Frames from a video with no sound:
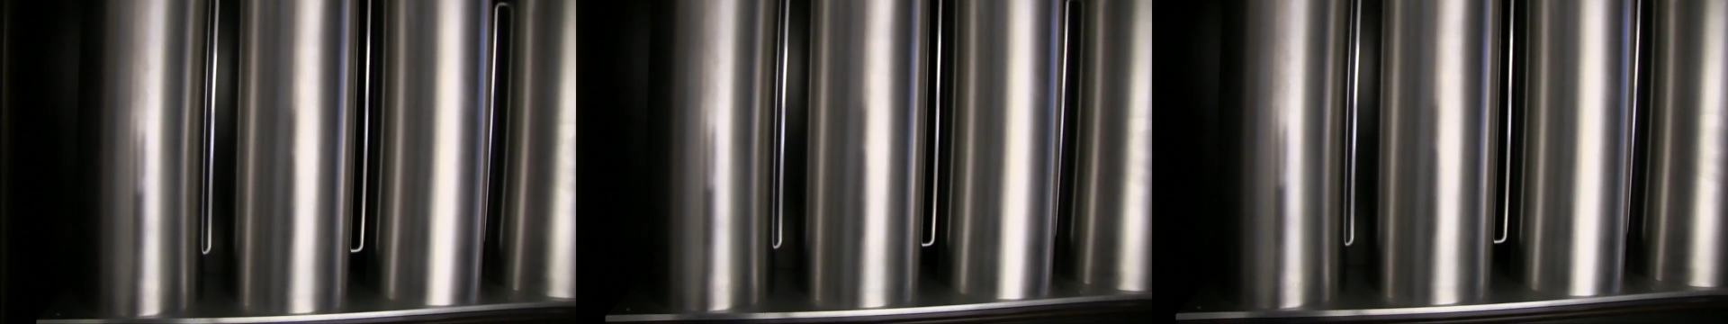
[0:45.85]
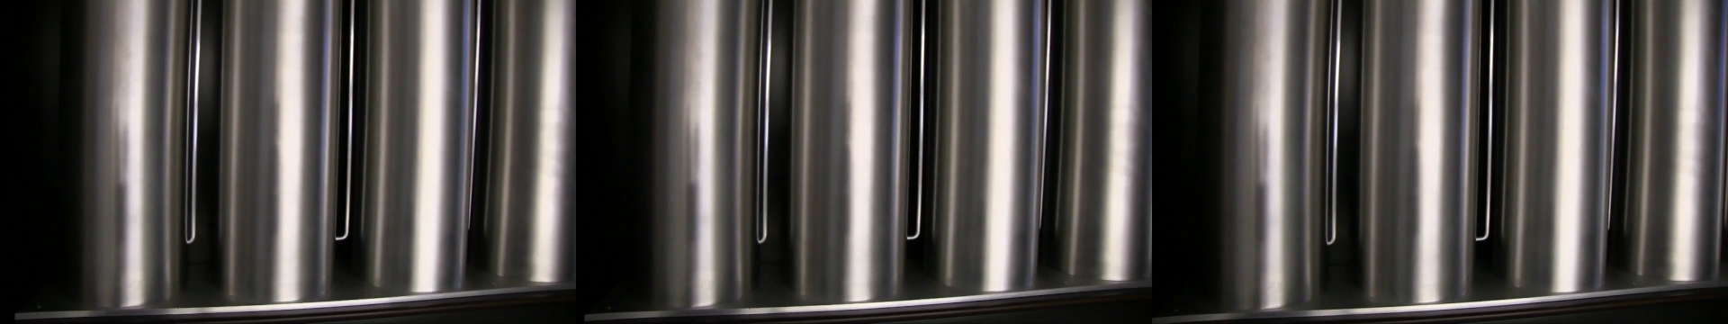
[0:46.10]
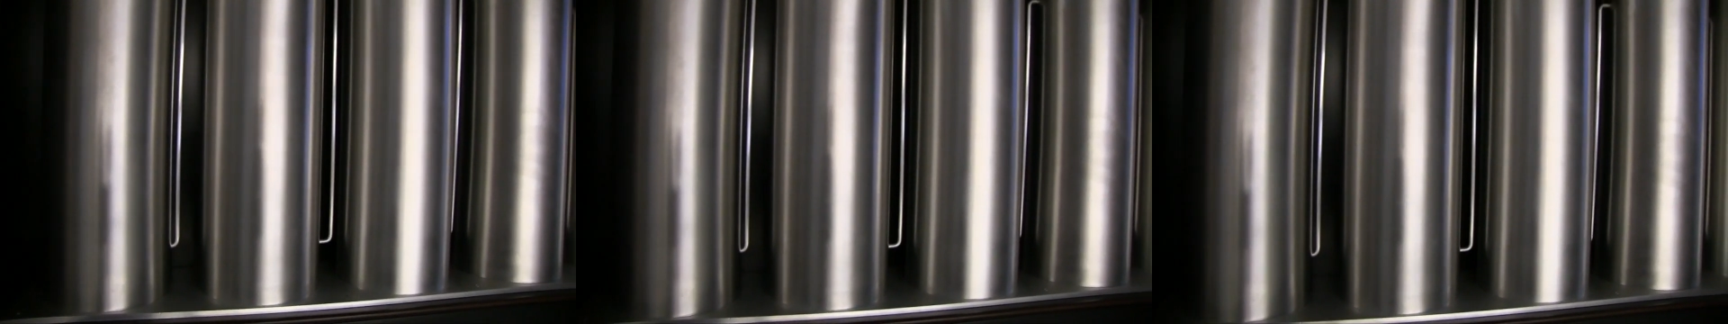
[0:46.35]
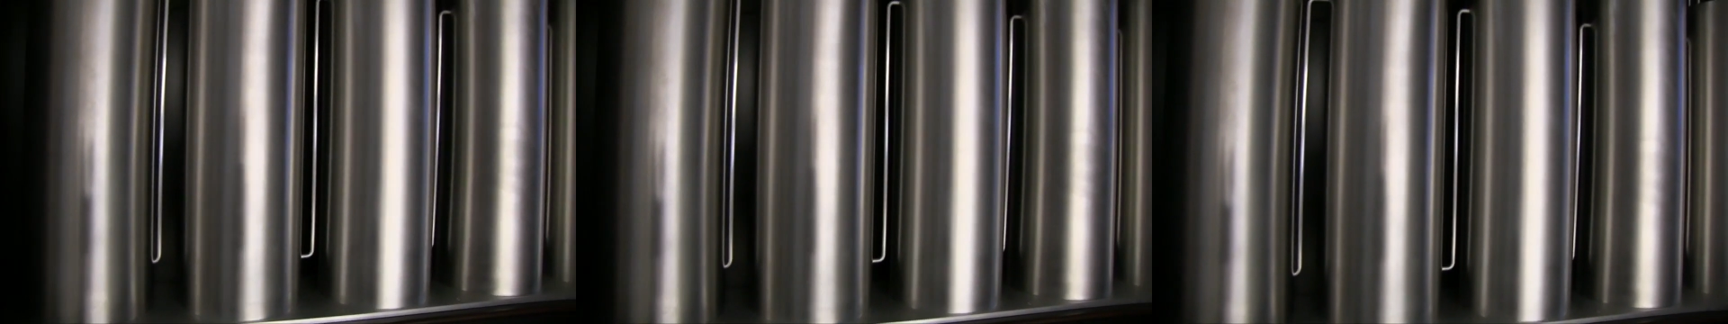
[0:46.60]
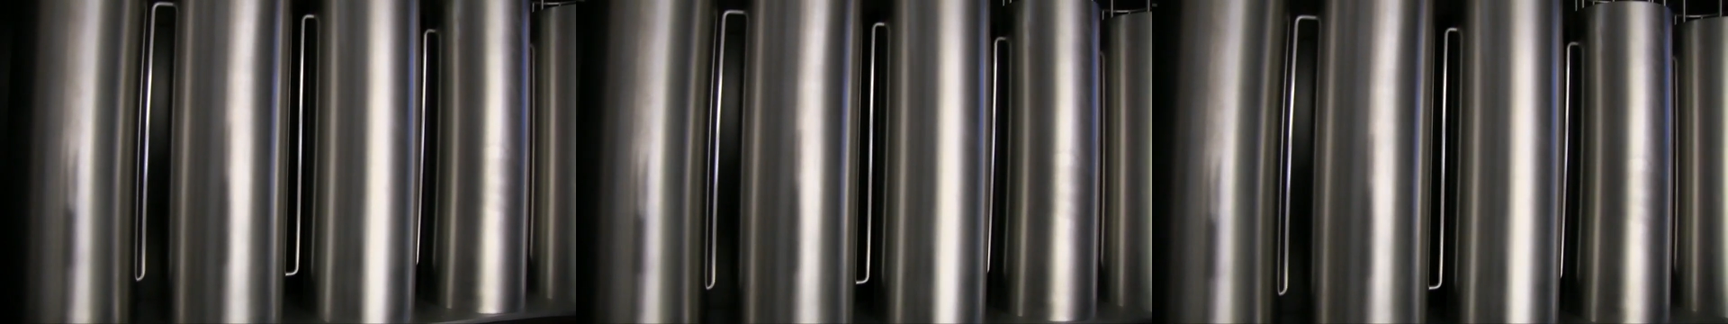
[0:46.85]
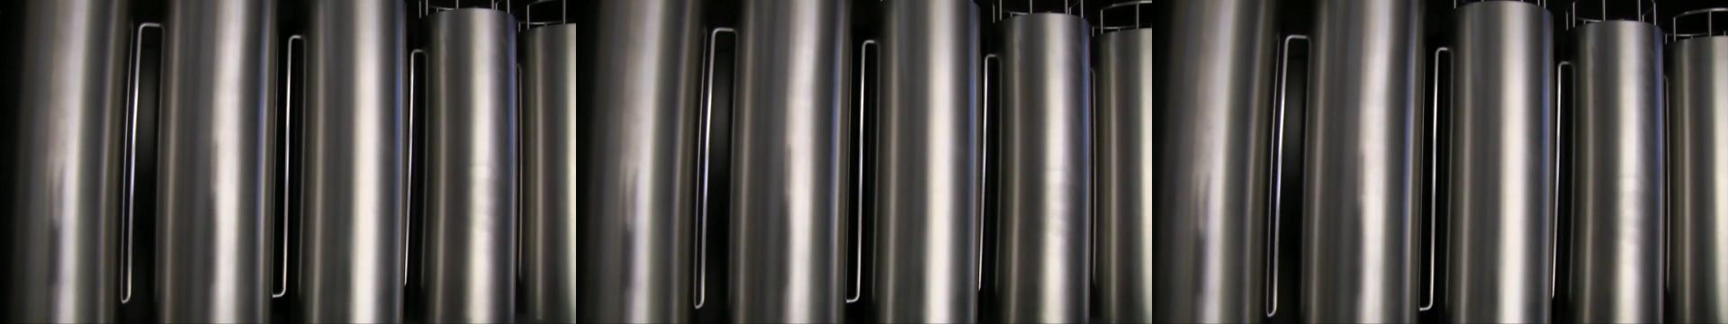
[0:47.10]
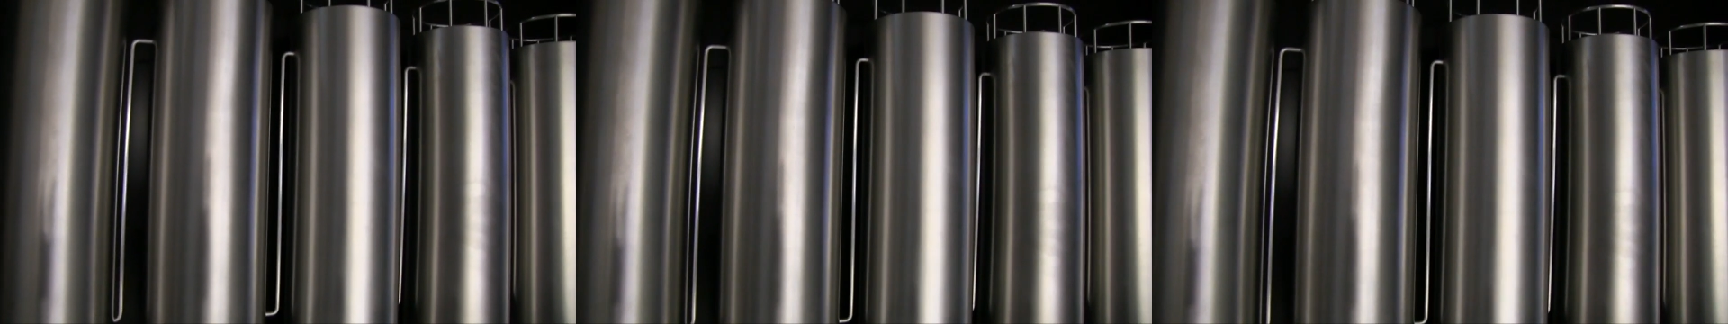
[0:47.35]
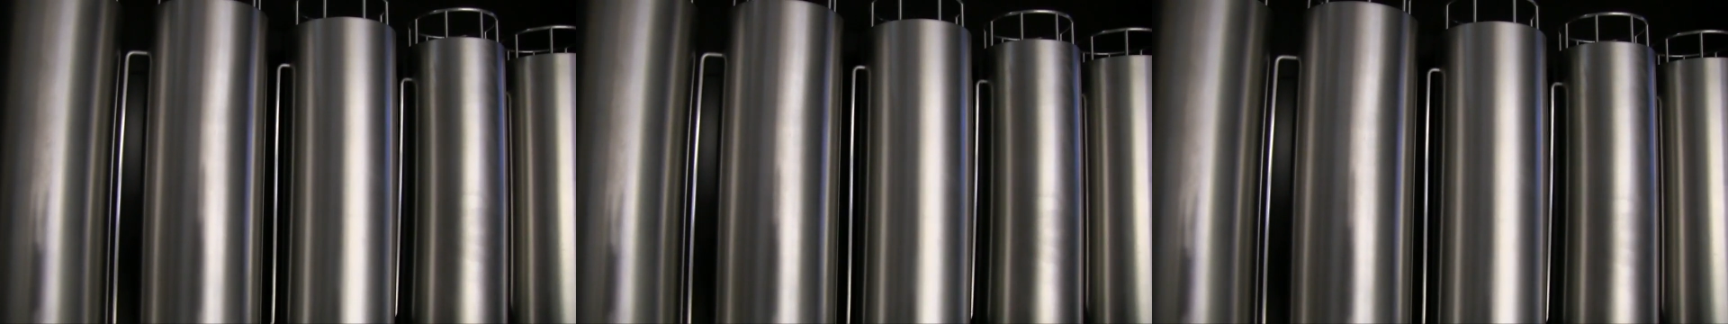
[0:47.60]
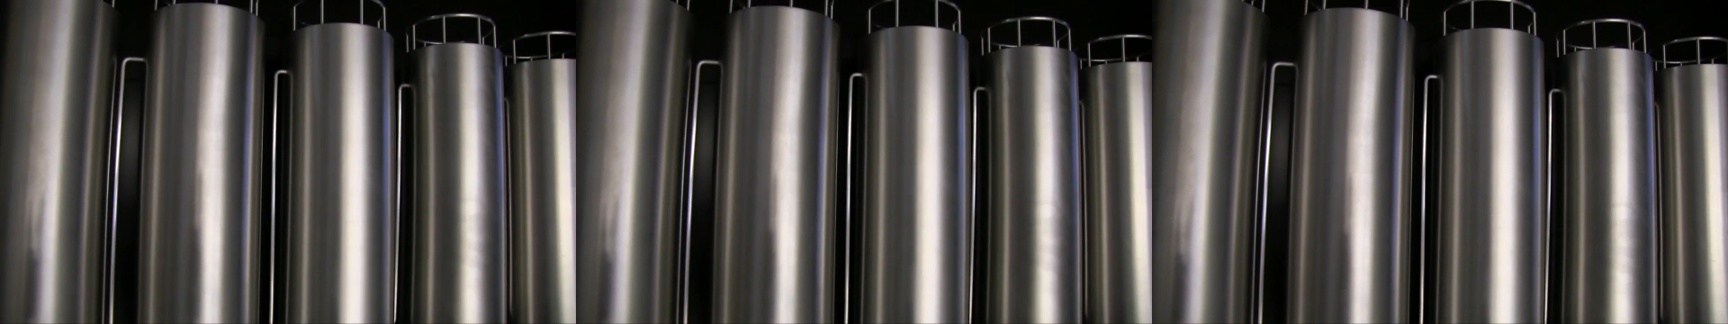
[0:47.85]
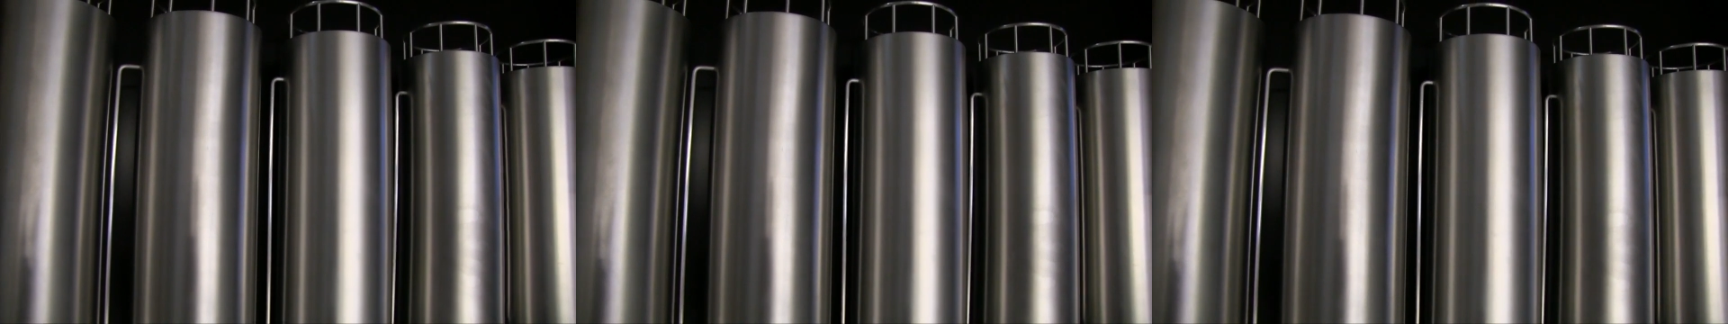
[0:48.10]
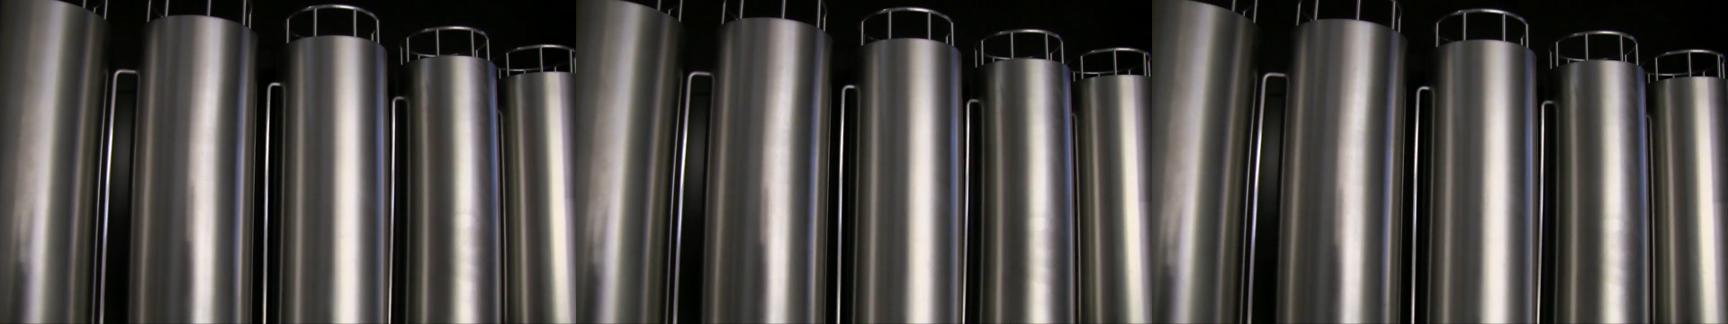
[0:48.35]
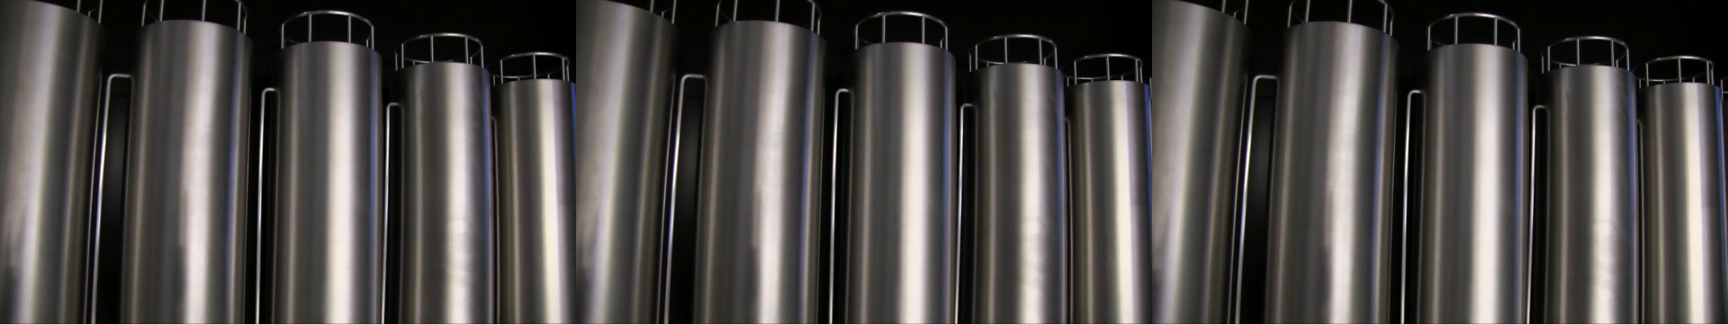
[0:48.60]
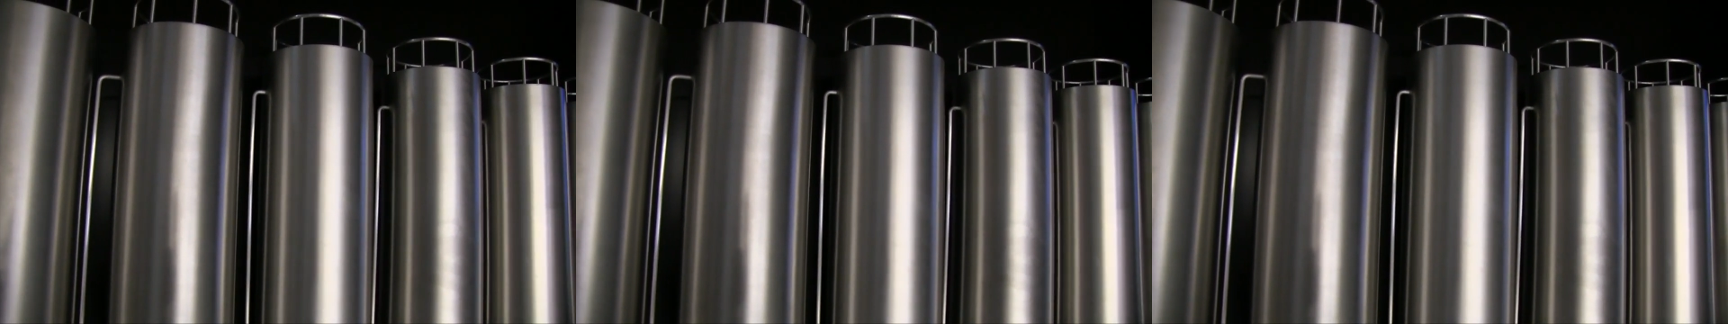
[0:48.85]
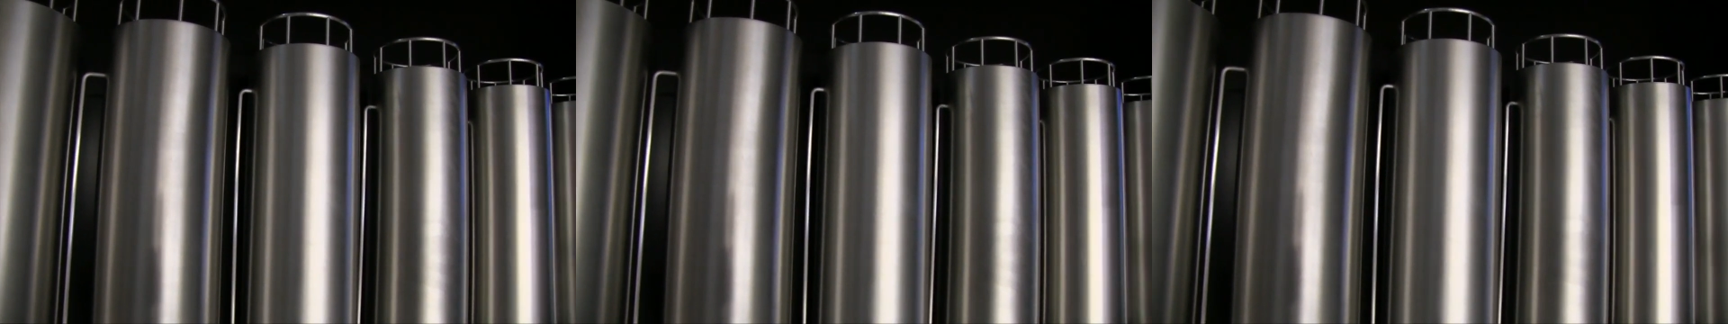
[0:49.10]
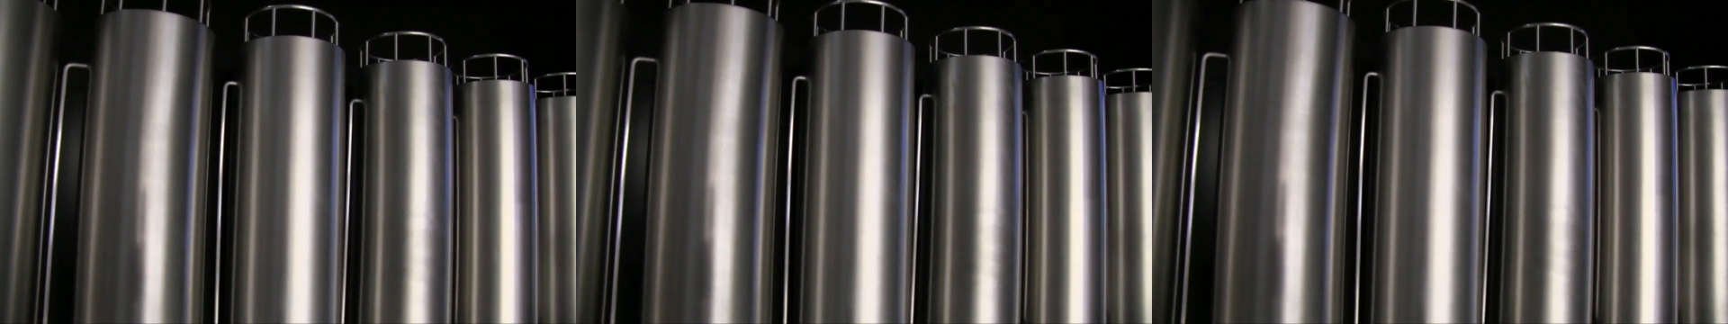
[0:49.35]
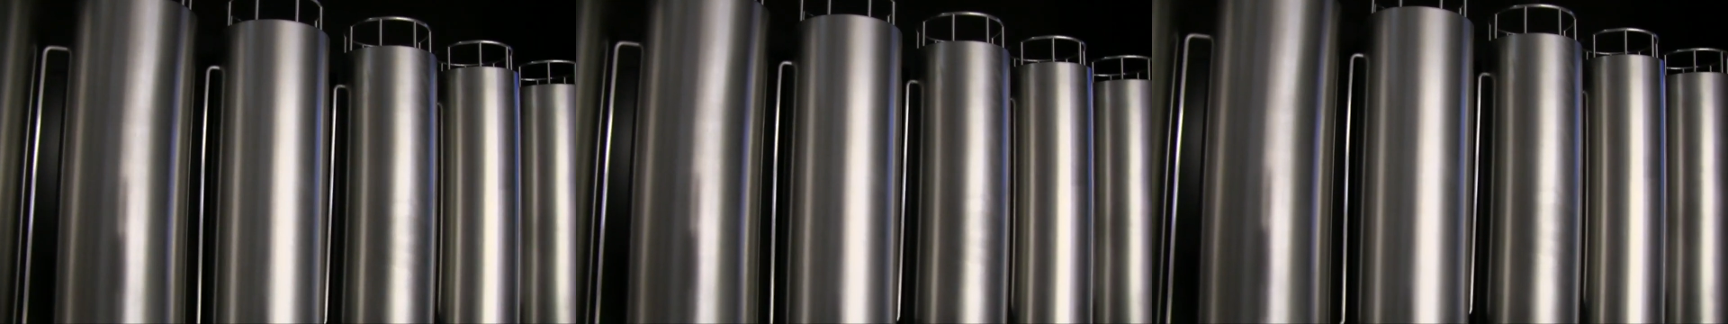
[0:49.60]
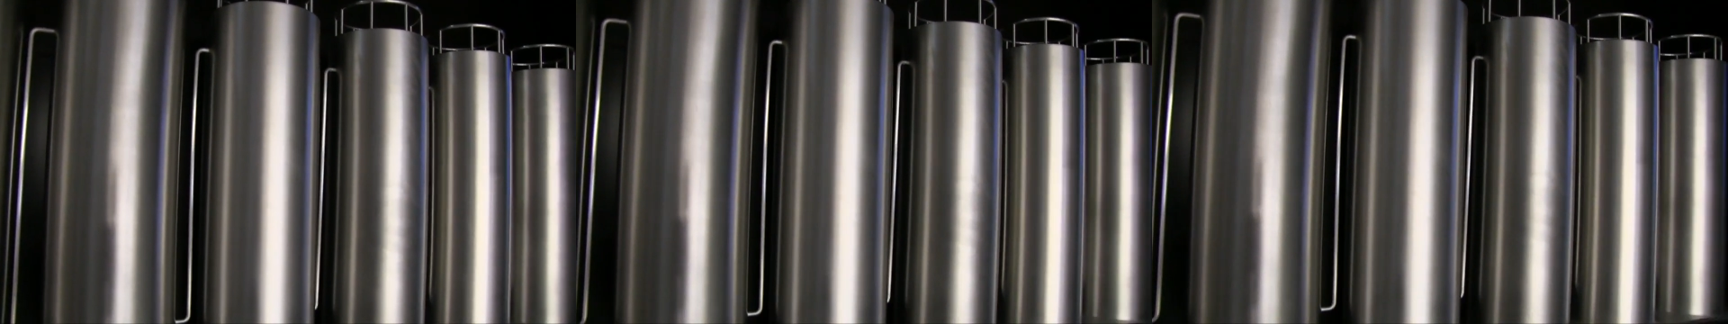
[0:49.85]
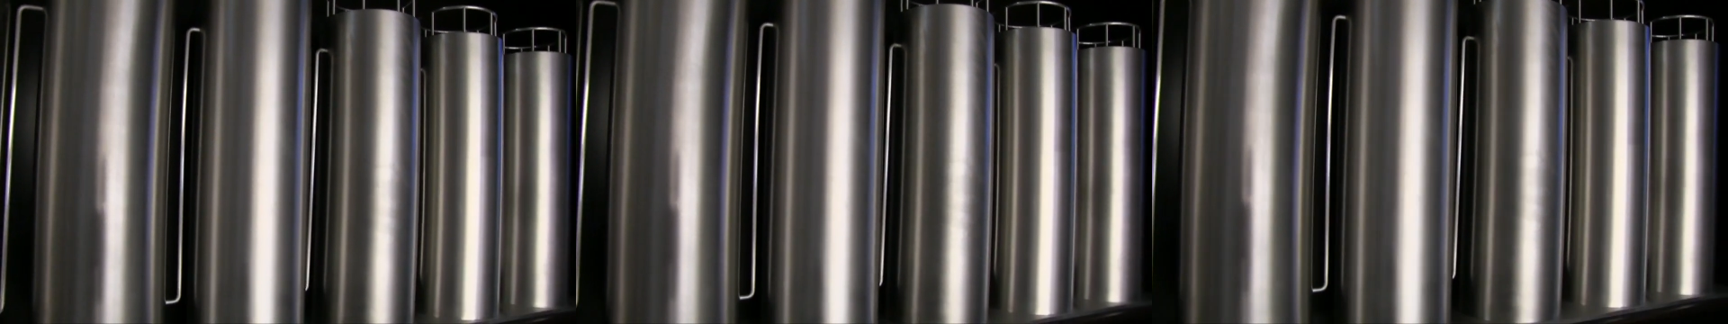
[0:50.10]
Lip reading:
[unreadable: no face in view]